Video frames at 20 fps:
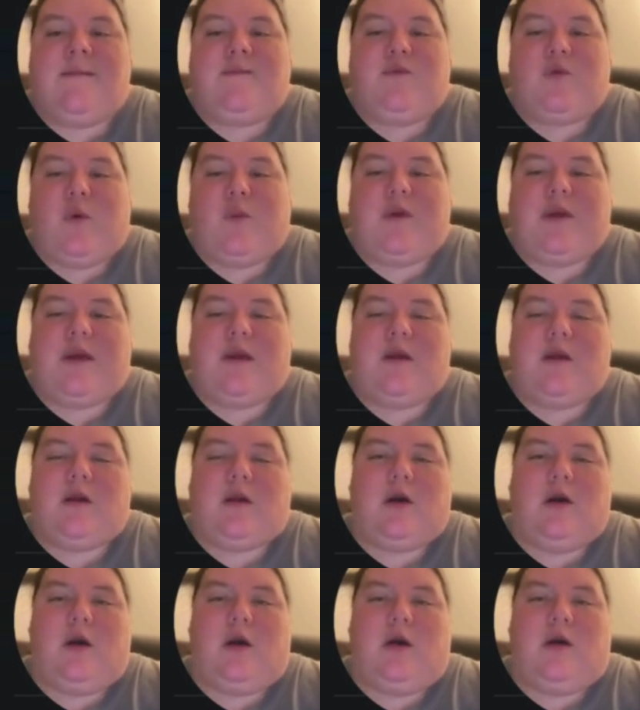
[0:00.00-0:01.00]
When we get on a
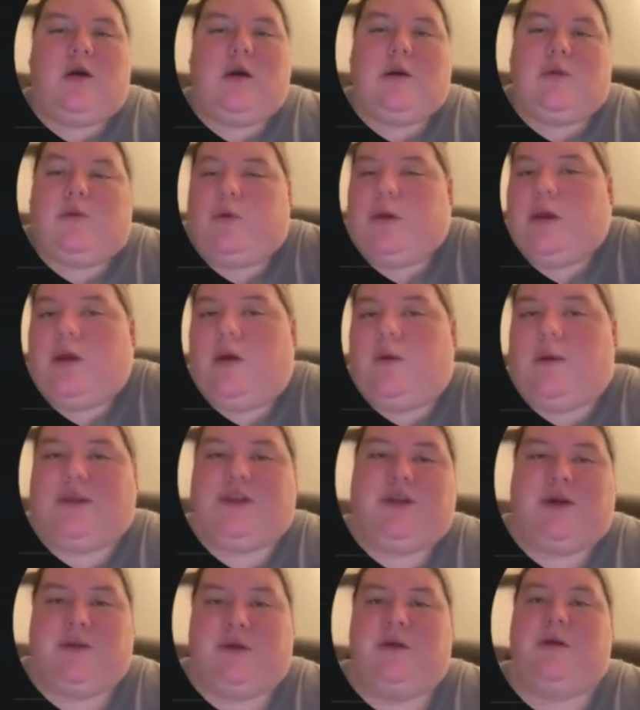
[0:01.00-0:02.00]
call, we know
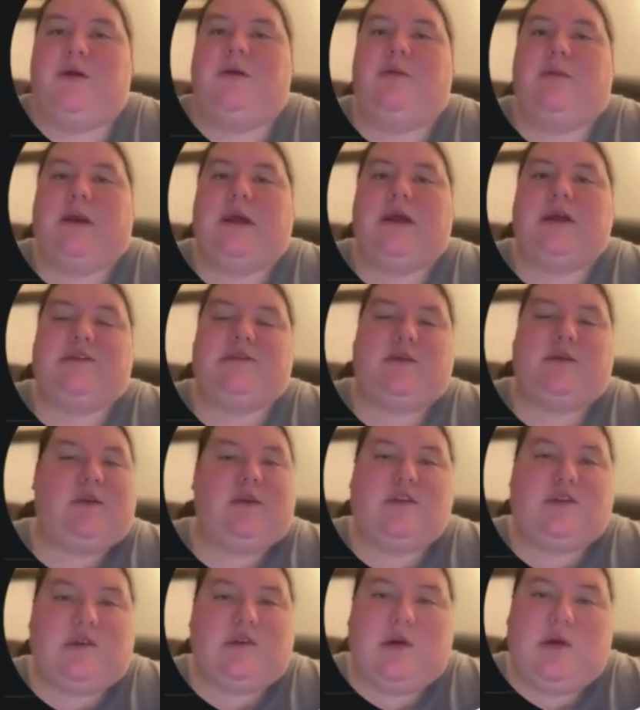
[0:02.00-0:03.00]
each other, right? So
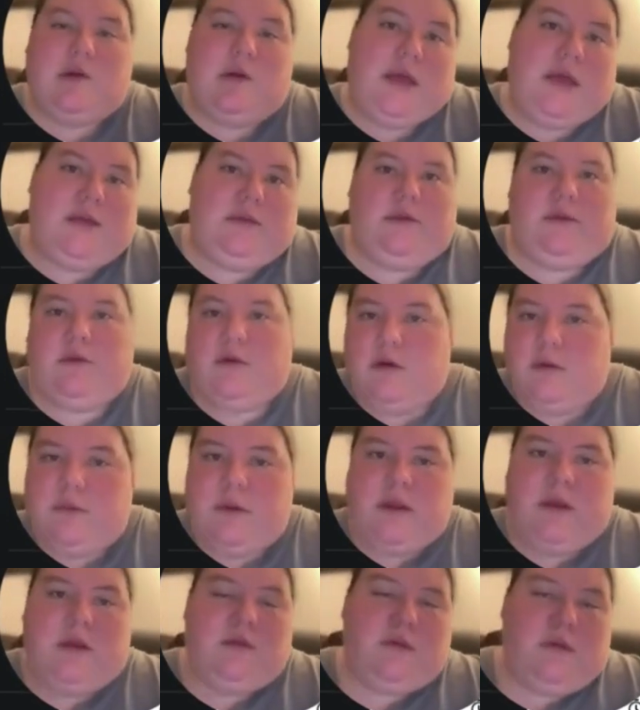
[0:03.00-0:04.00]
there's no, hey, do you know
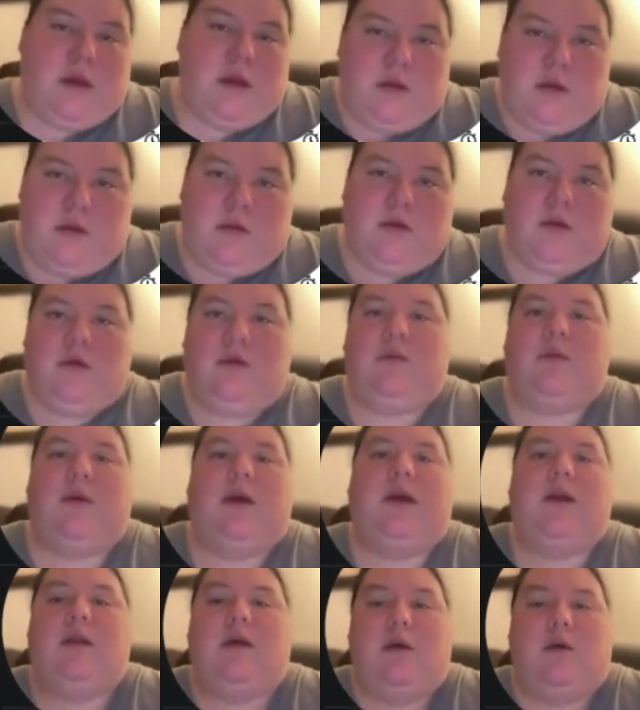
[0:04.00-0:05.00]
me? Do I know you?
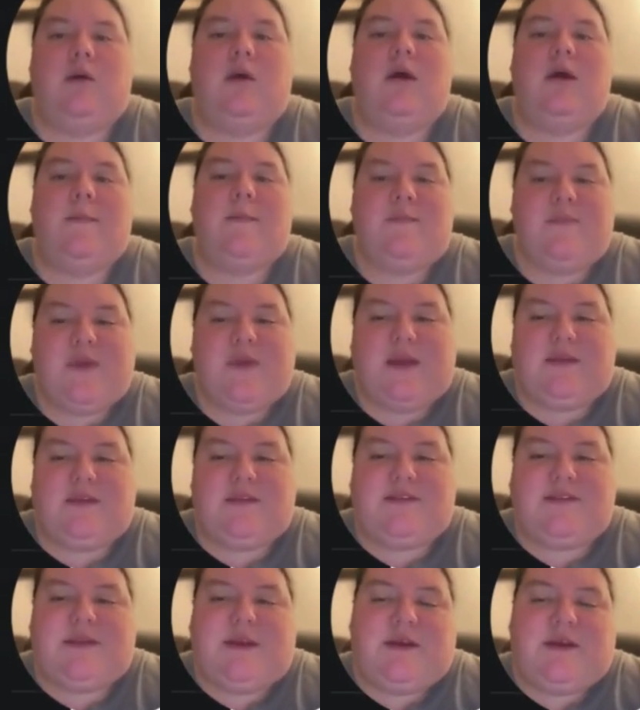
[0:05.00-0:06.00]
Right? No. At
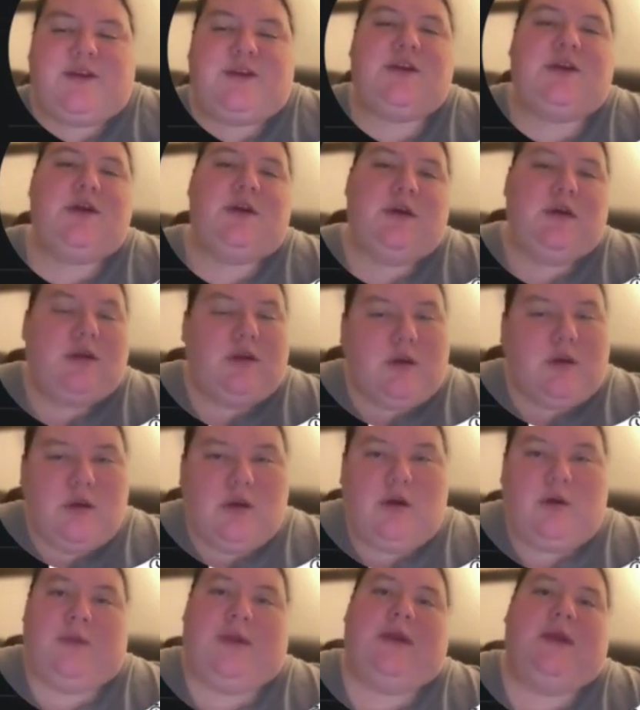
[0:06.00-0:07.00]
this stage, you
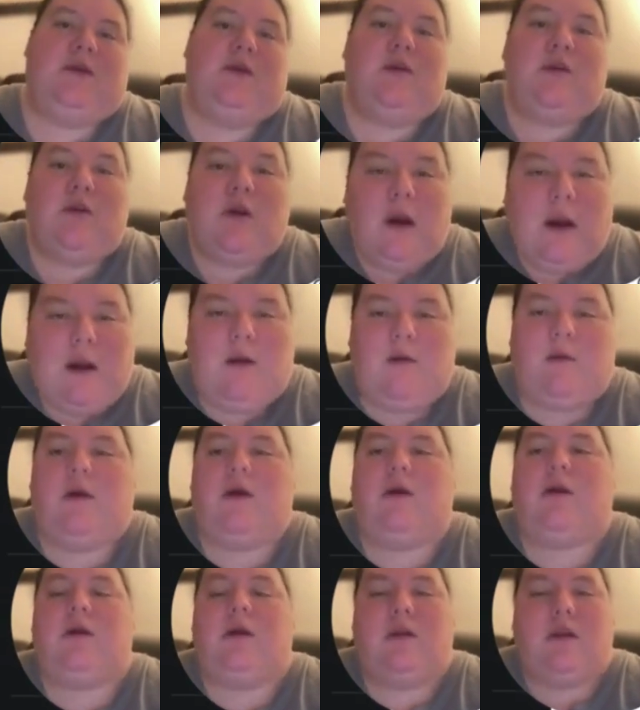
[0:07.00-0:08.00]
know me. You know how I
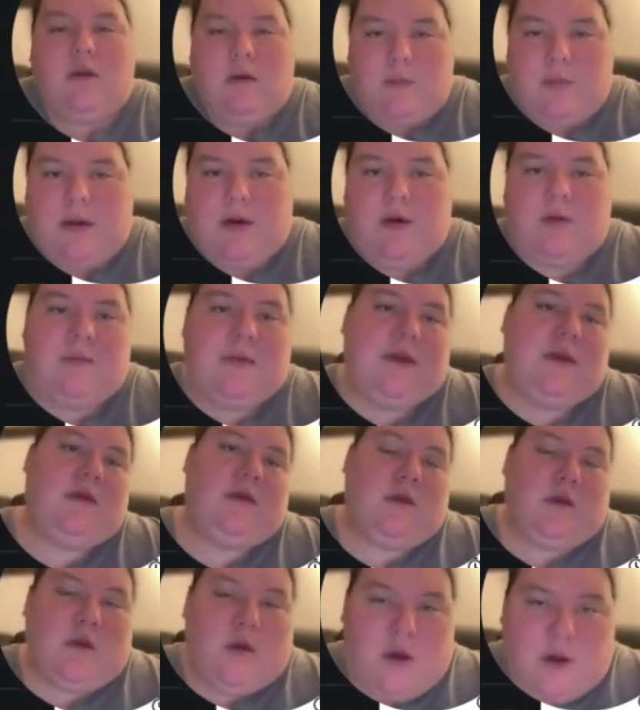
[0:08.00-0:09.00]
work. You know about me.
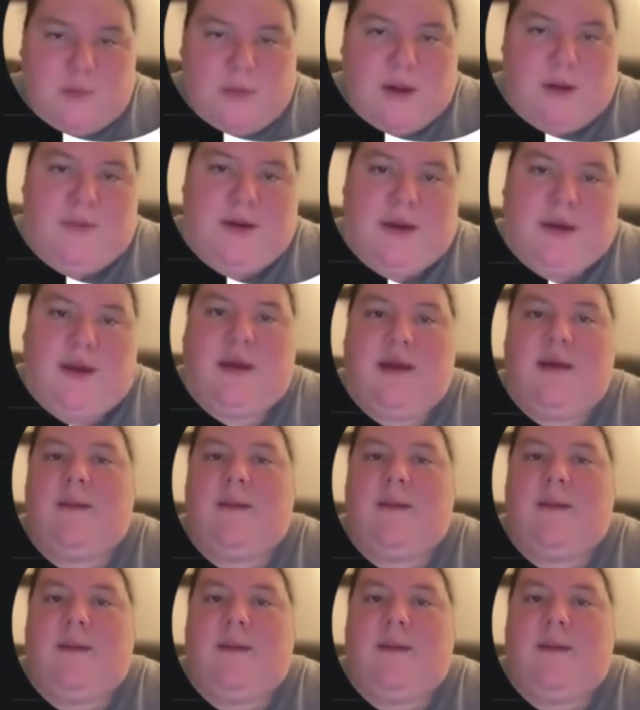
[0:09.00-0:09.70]
You know about my